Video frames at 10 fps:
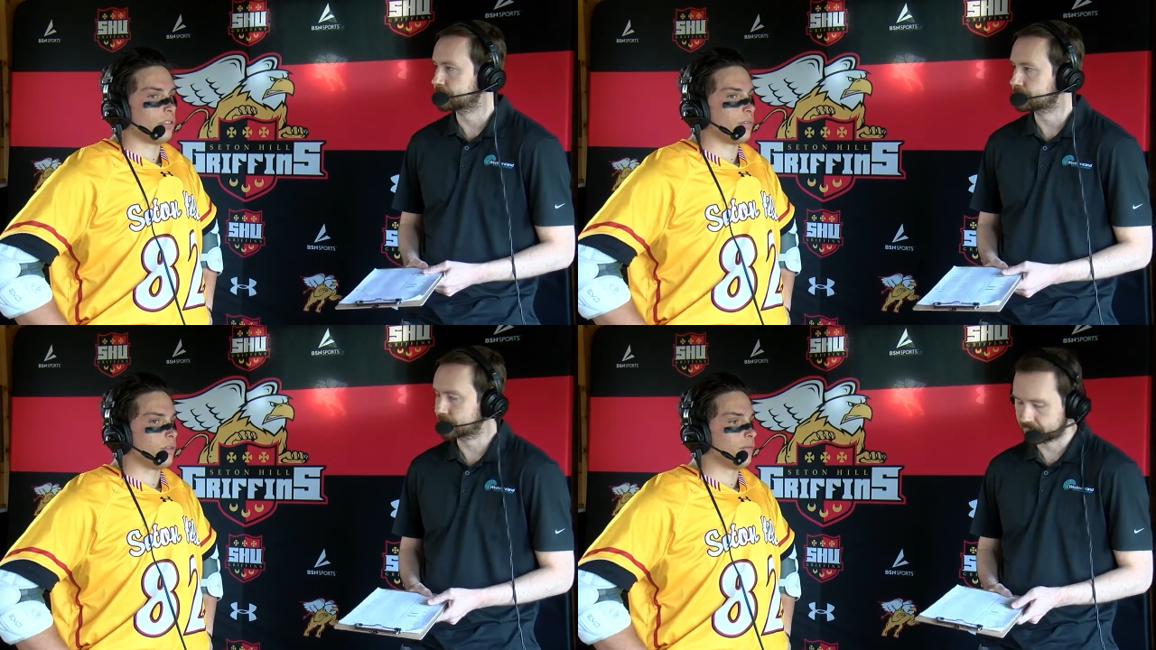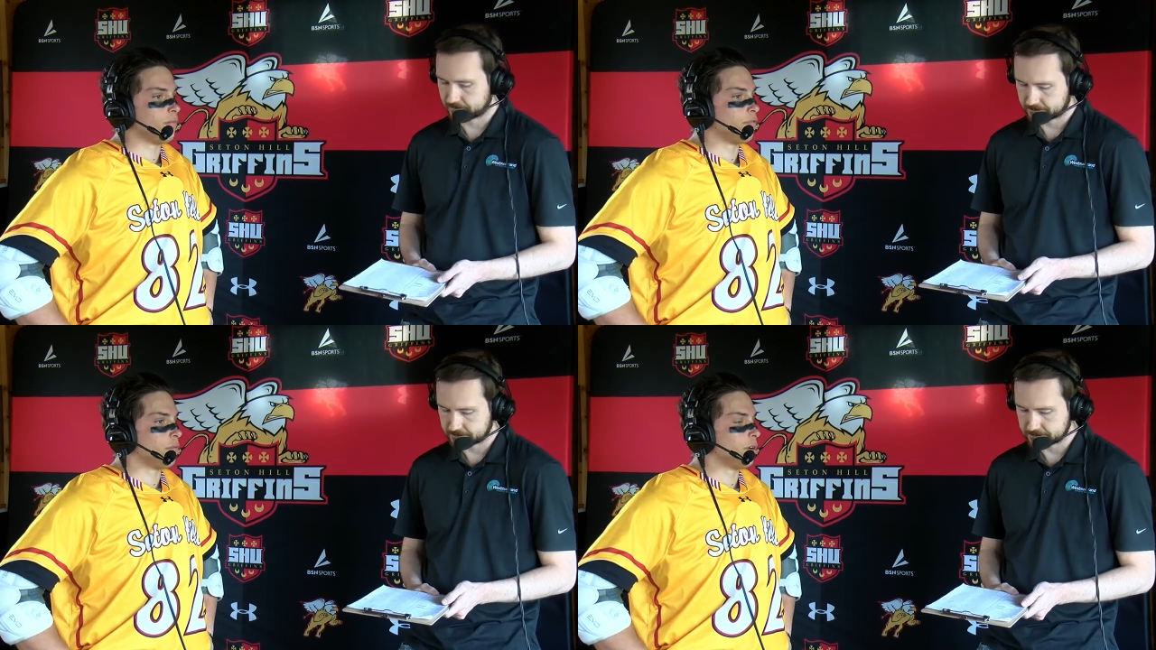Speaker 1: for,
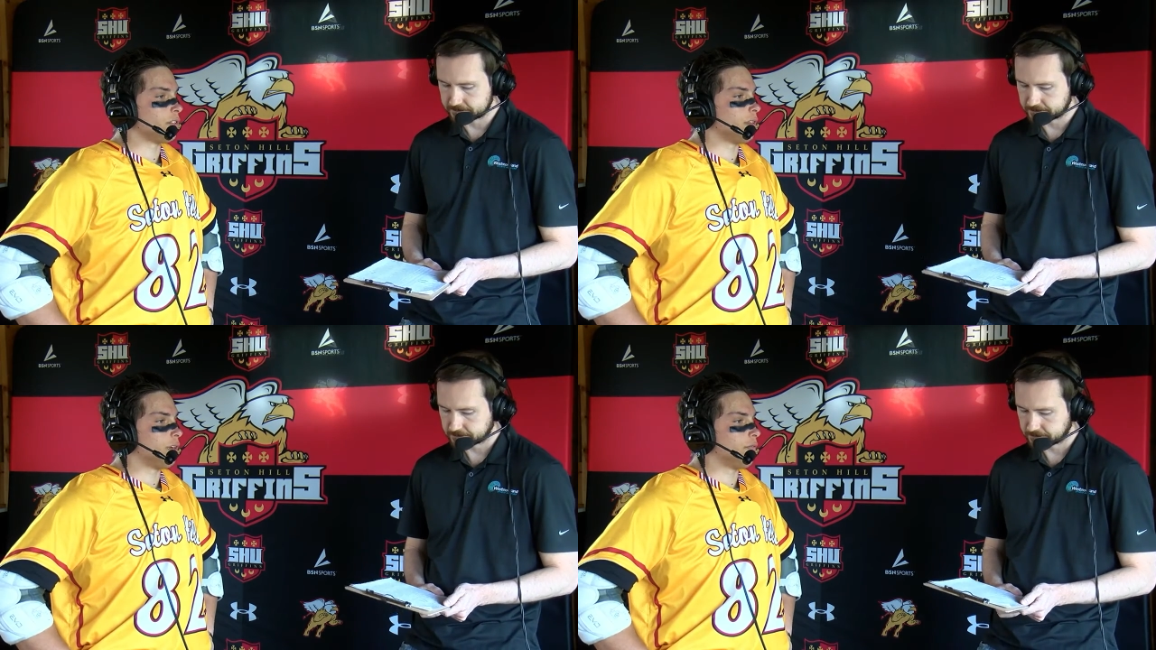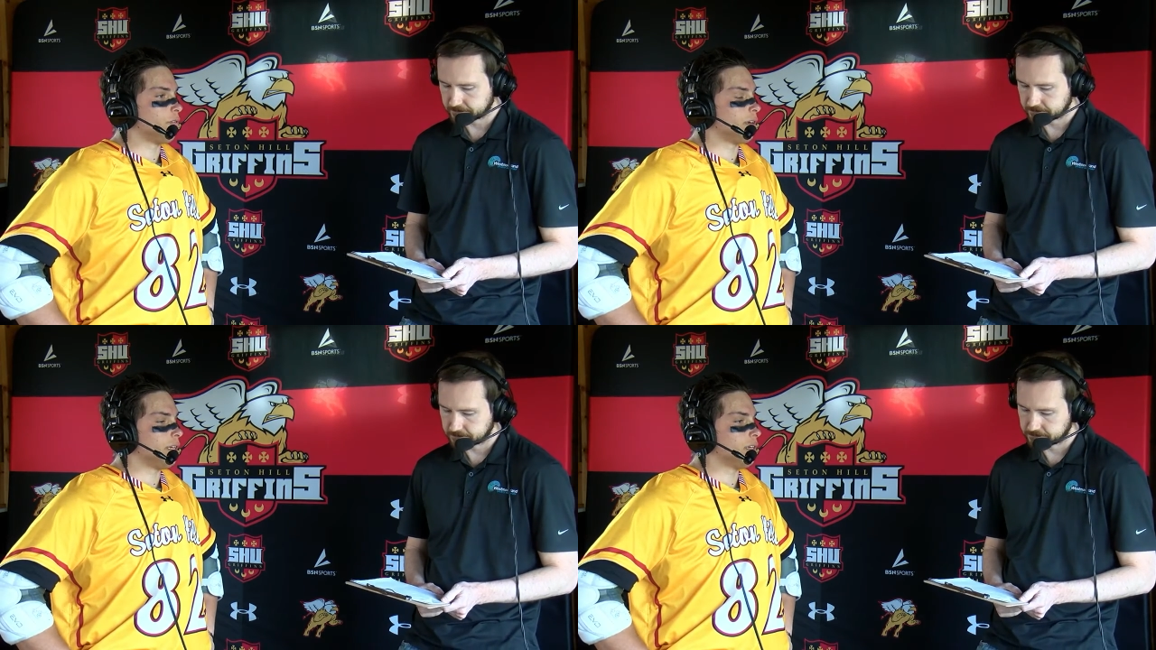for most of their
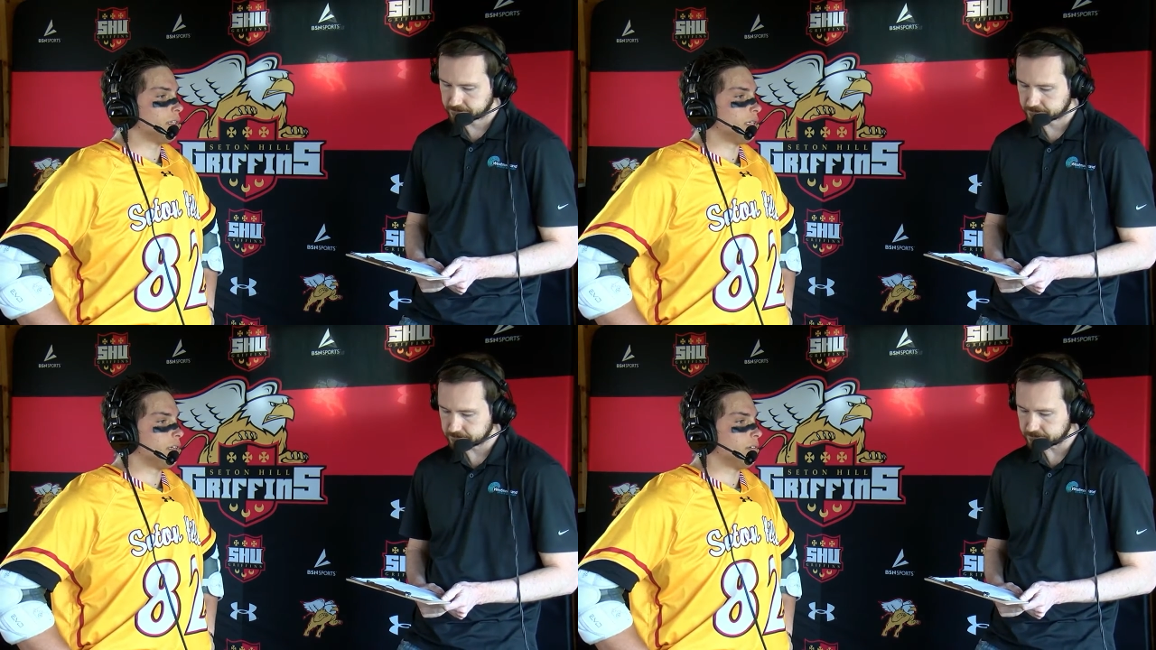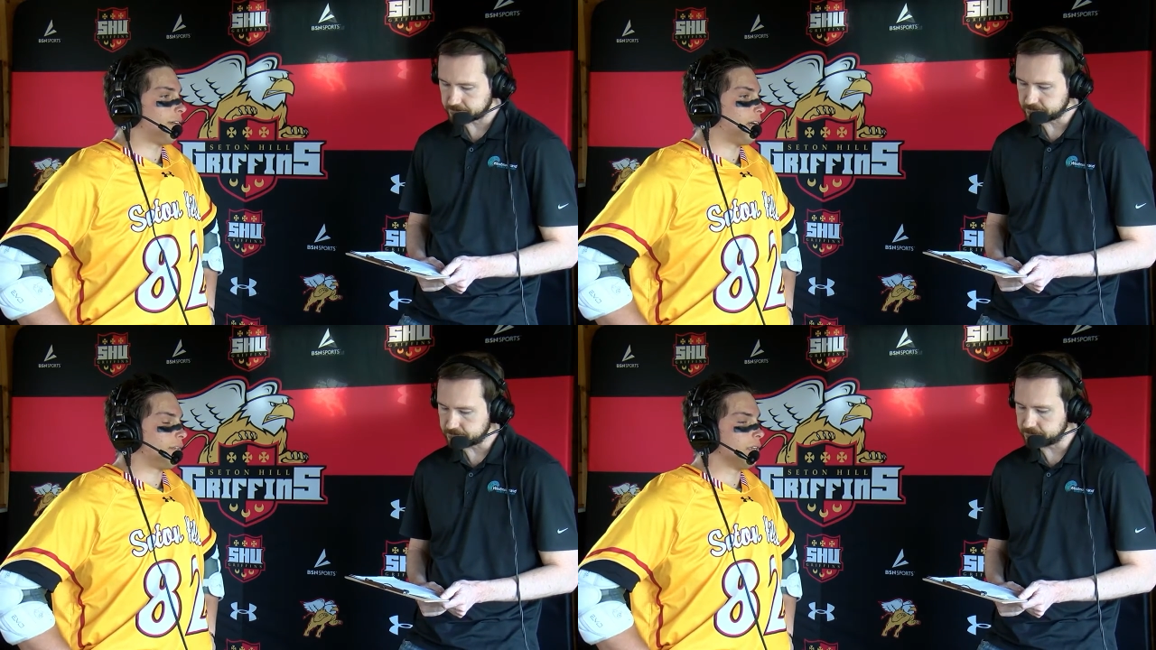four years here,
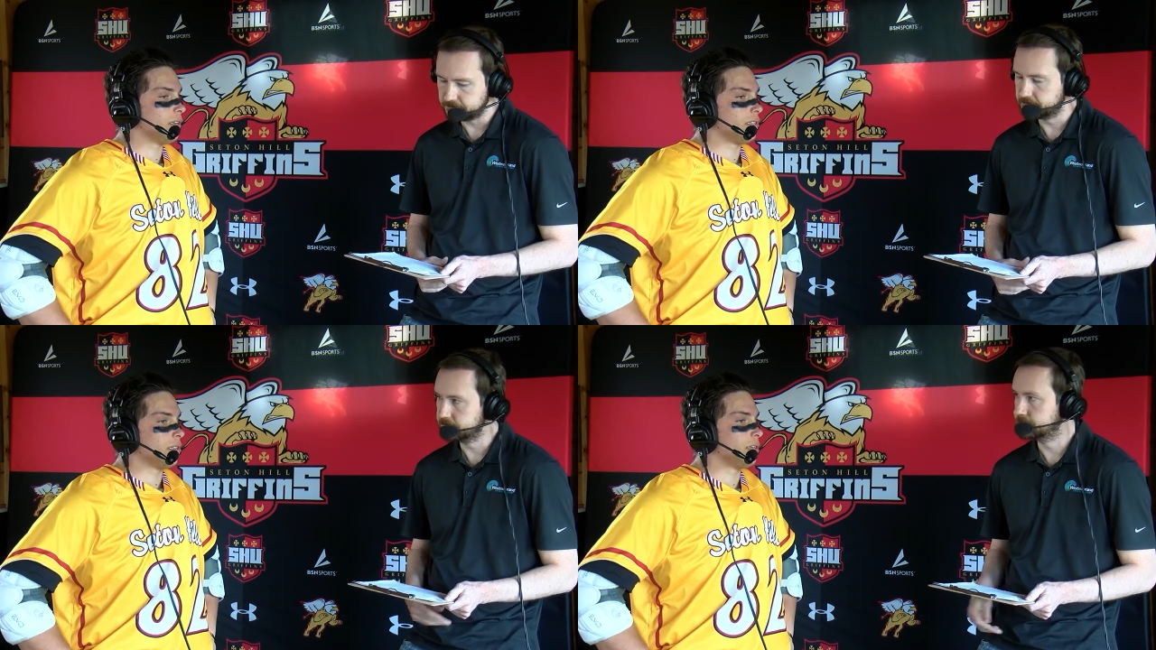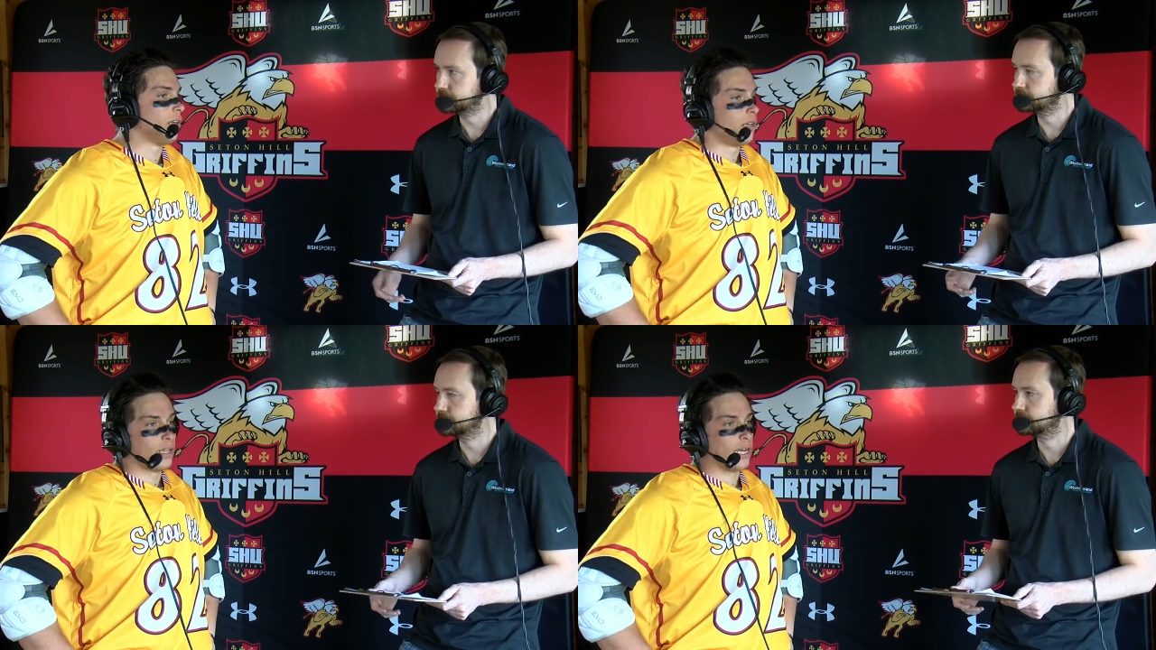five years, and
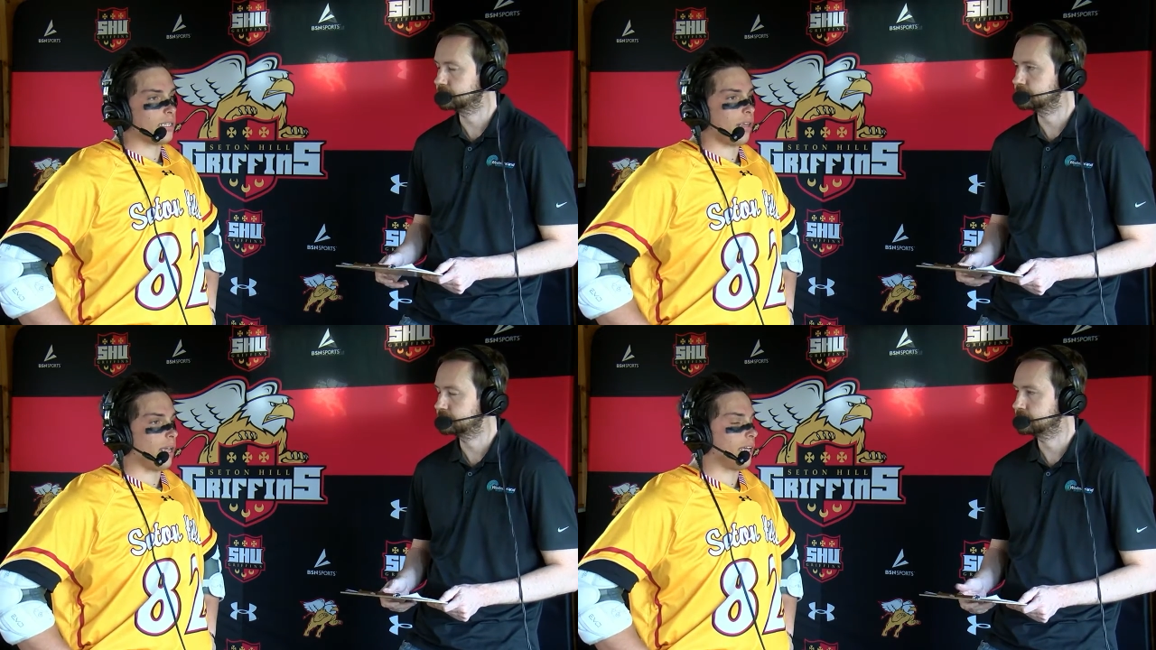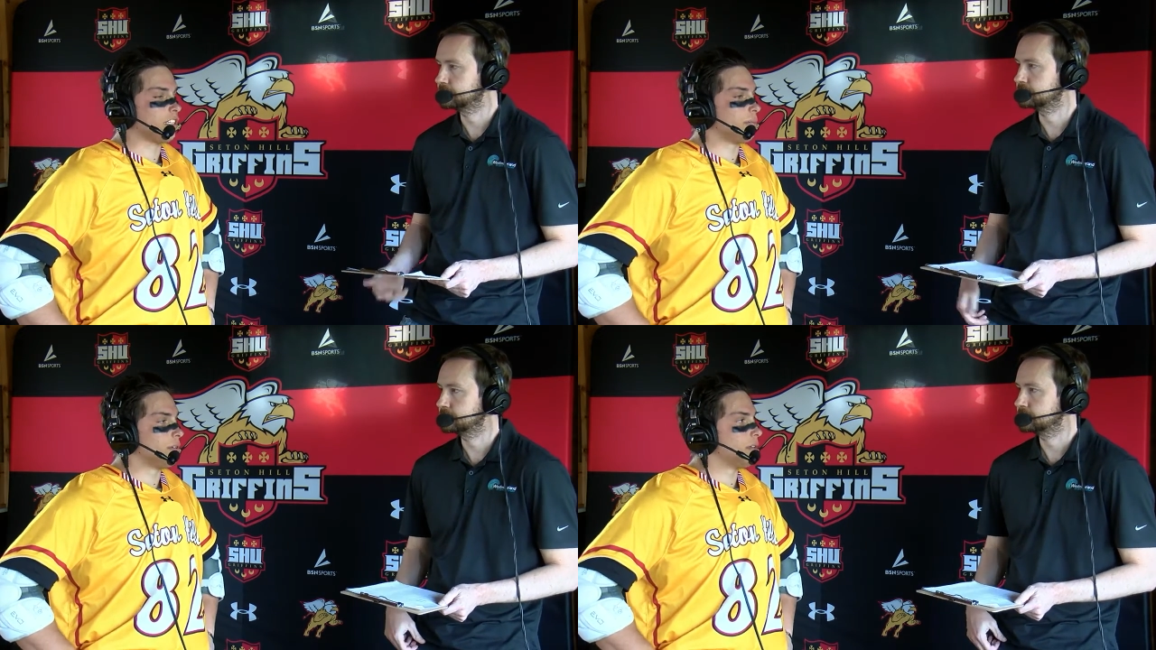guys like
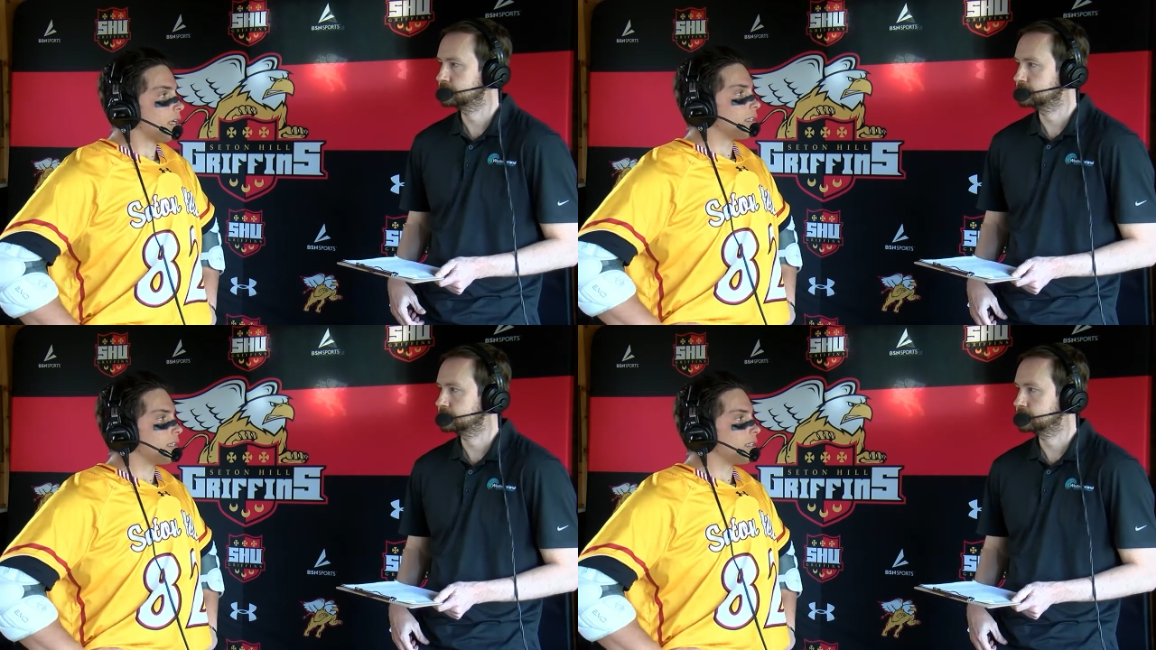Brooks